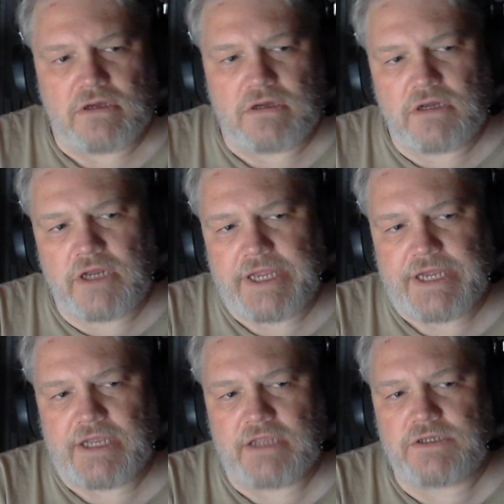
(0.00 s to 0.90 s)

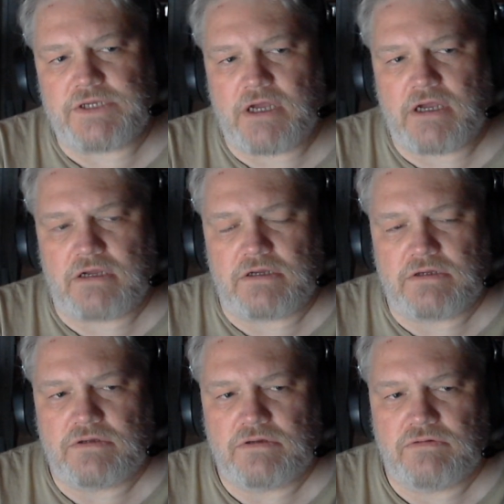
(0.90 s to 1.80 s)
and
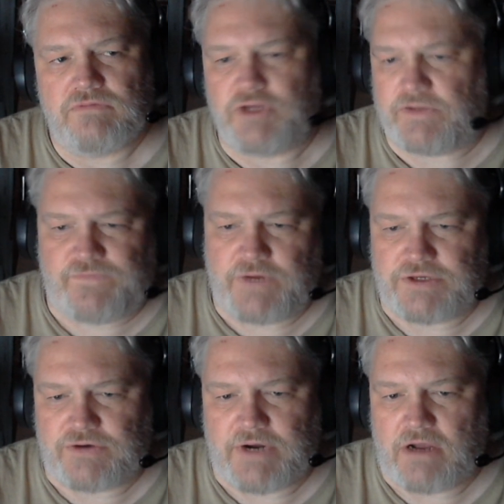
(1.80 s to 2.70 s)
really freaked
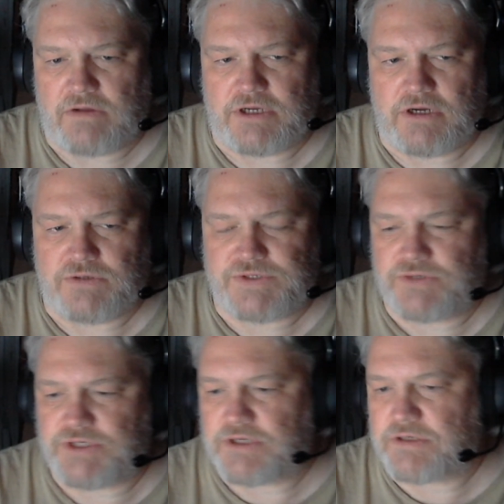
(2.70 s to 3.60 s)
her out. So
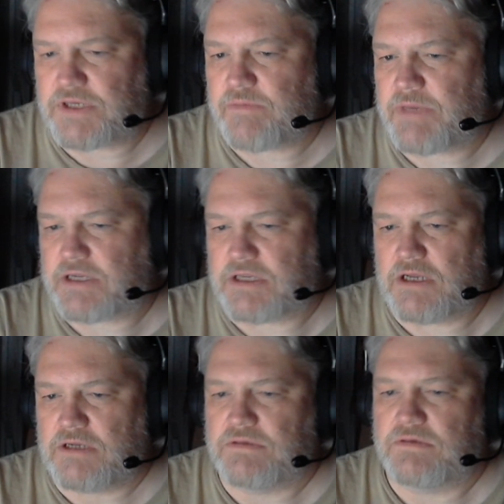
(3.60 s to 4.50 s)
she came back
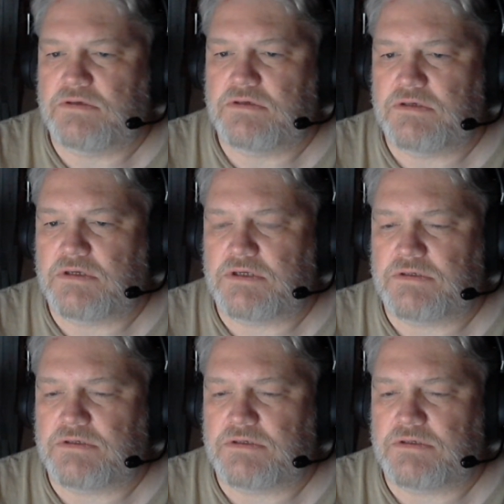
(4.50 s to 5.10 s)
in and